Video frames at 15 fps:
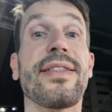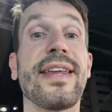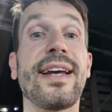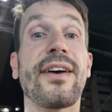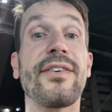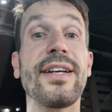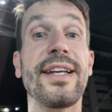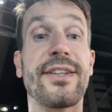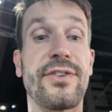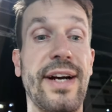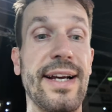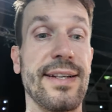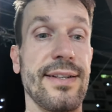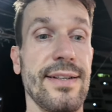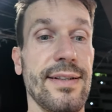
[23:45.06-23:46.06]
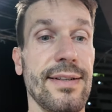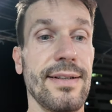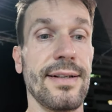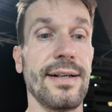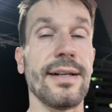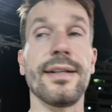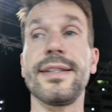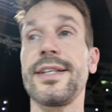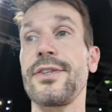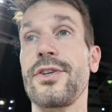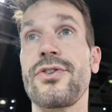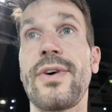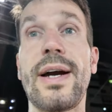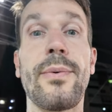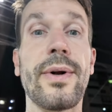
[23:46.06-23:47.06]
think I really tried uh, need to
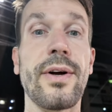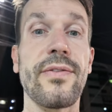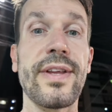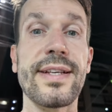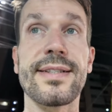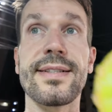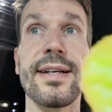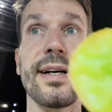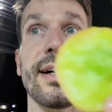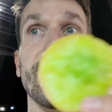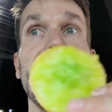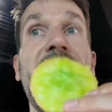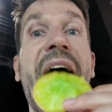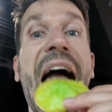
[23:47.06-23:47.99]
try one of these. Uh,